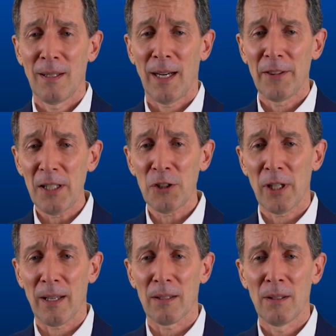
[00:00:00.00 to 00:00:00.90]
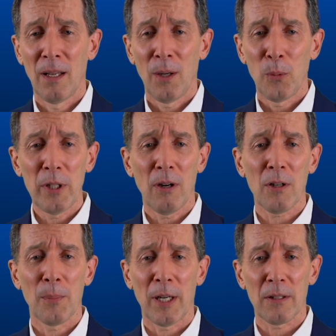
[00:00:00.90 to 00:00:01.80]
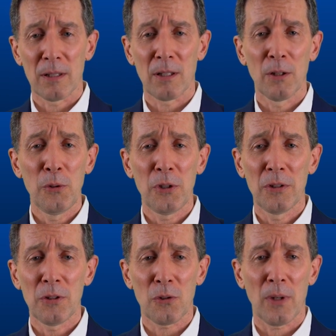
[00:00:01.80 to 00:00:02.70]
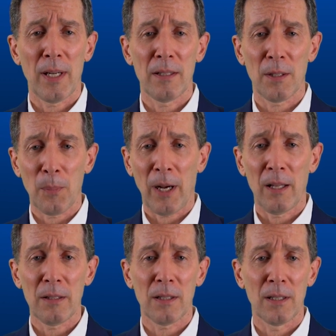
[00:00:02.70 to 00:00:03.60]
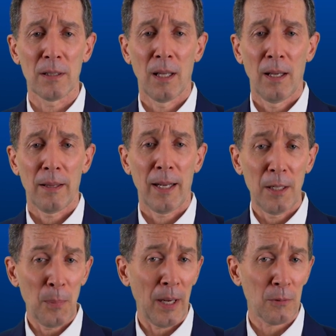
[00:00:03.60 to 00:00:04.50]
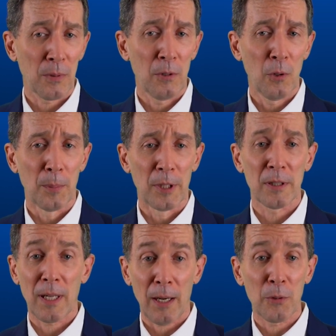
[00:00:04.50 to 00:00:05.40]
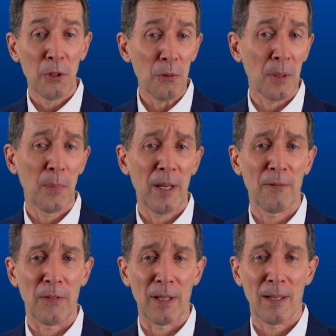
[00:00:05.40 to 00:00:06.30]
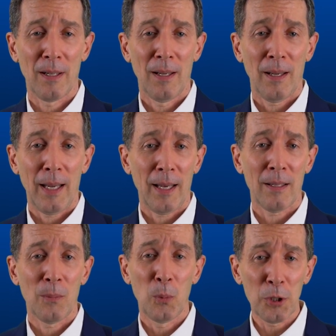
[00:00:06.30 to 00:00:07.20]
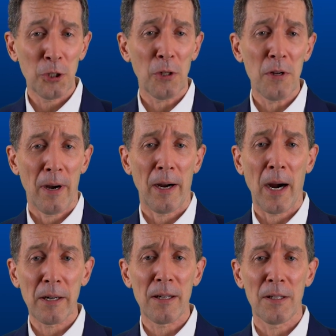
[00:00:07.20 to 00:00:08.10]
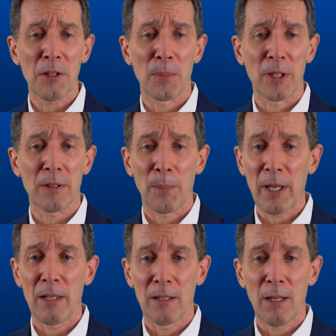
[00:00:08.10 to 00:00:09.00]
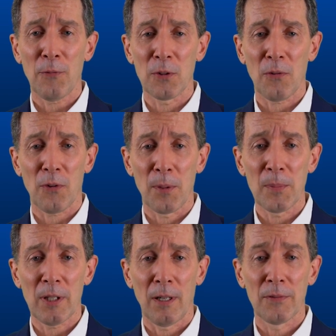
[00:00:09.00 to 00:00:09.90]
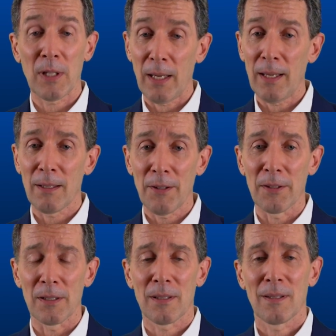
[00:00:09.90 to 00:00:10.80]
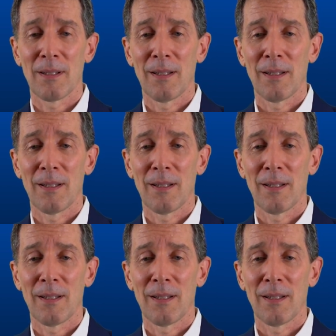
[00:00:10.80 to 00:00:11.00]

On this channel, we talk about the solutions, trends, and policies that impact renewables and how you can benefit. And we'll show you how our customers are making a difference for themselves and others.